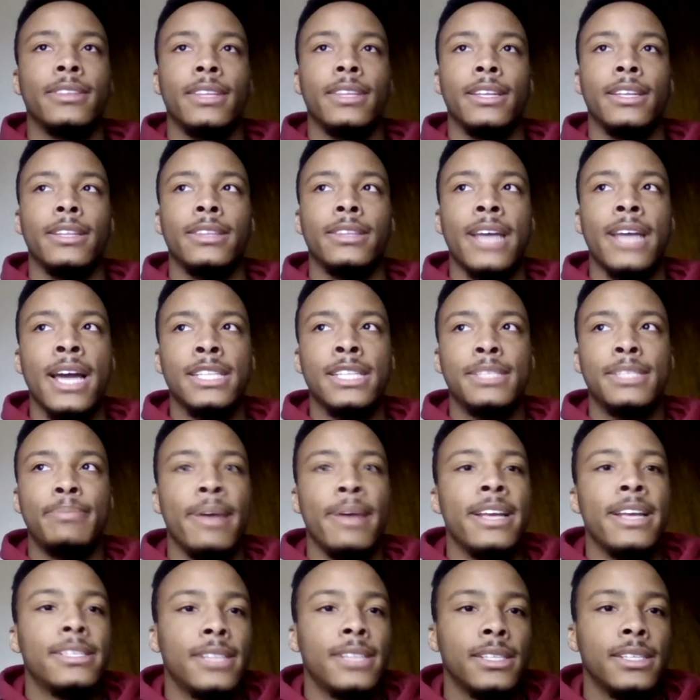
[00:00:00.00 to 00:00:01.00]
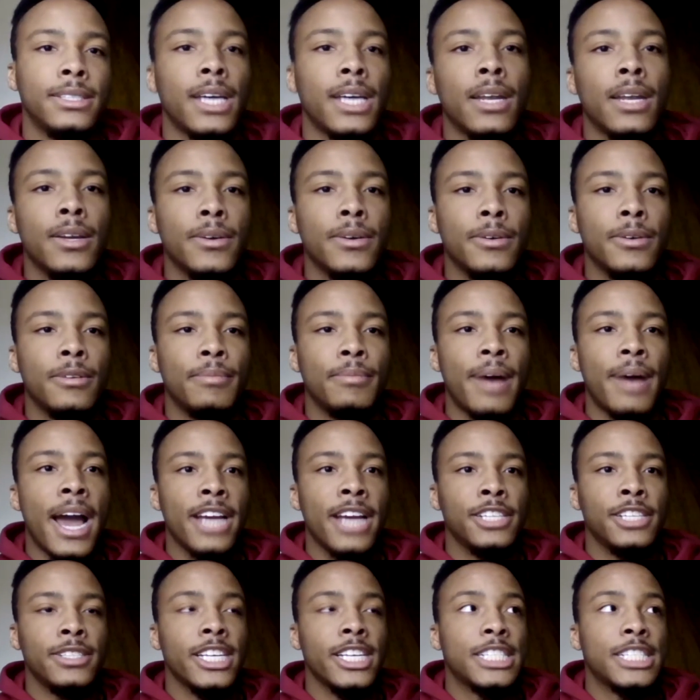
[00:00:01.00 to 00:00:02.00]
that's basic Telugu, but I
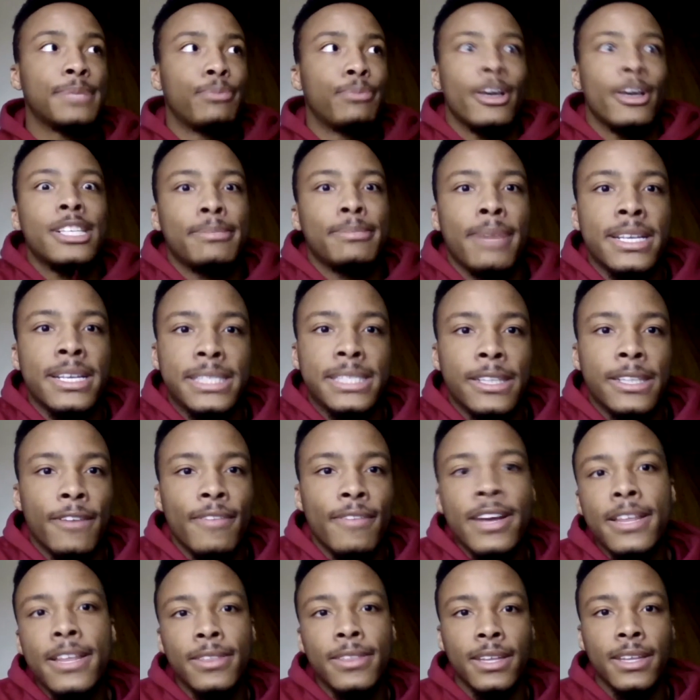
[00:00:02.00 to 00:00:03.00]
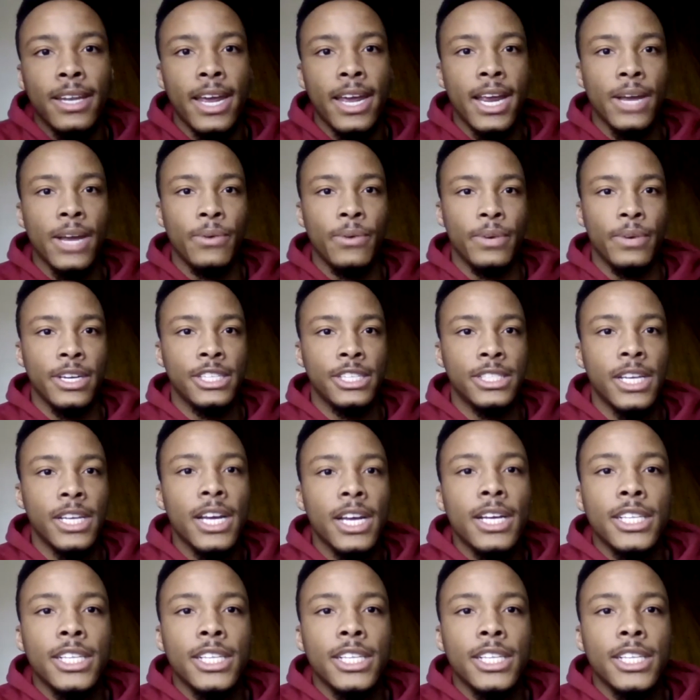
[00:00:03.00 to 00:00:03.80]
just express myself in the language.